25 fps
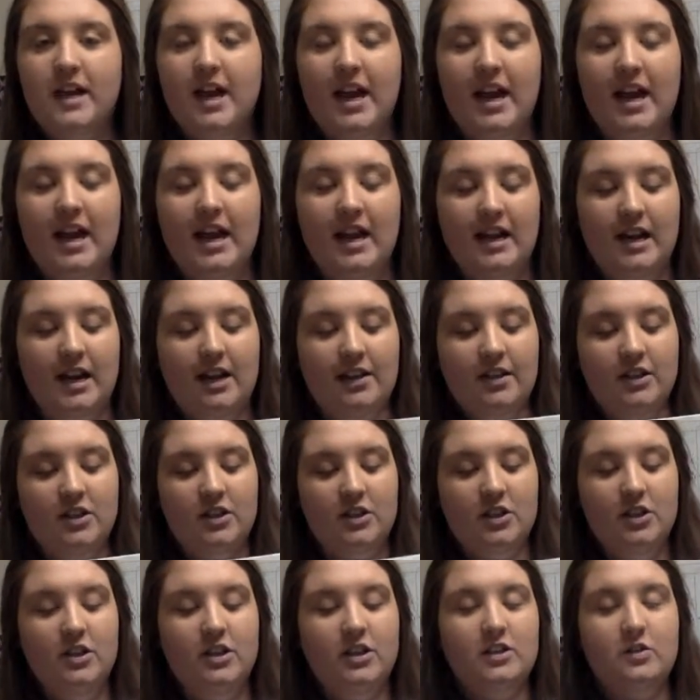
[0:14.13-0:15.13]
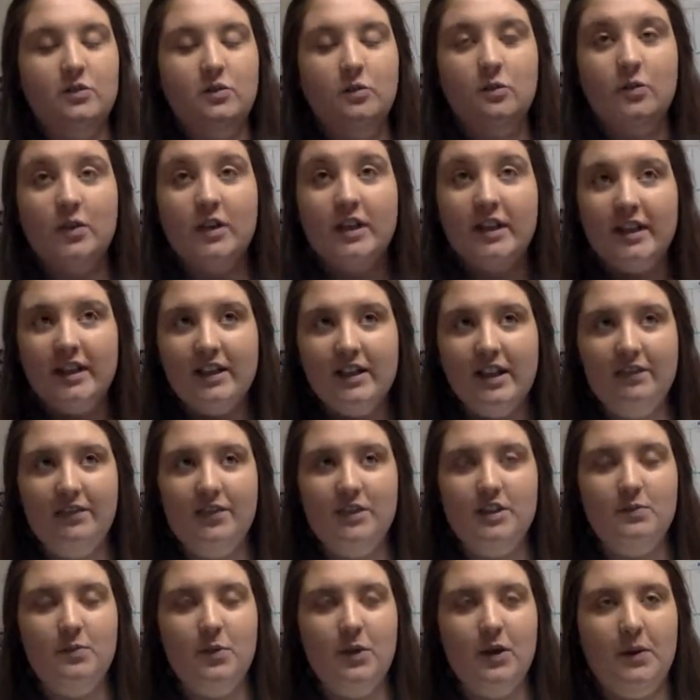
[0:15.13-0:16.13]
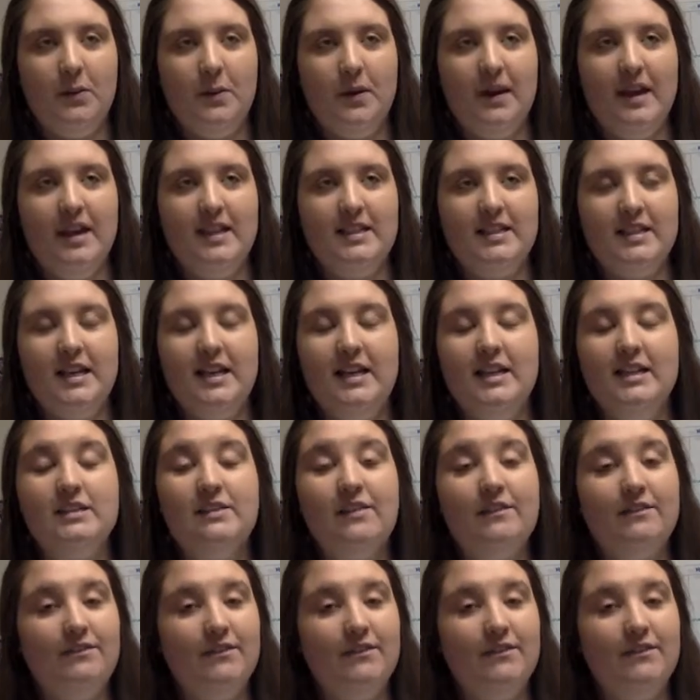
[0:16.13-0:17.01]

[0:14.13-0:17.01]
and the students really love this book because it is